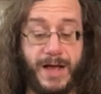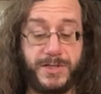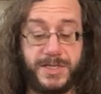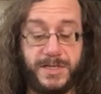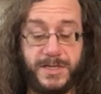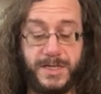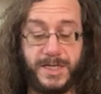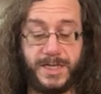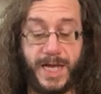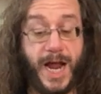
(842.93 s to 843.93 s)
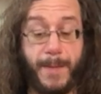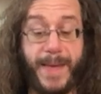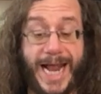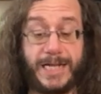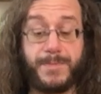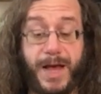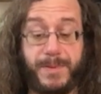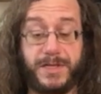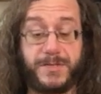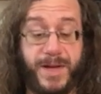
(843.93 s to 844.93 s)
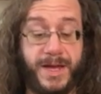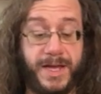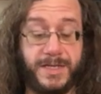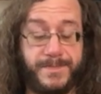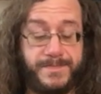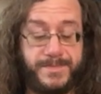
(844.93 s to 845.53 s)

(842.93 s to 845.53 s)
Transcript: house and a panicked populace behind.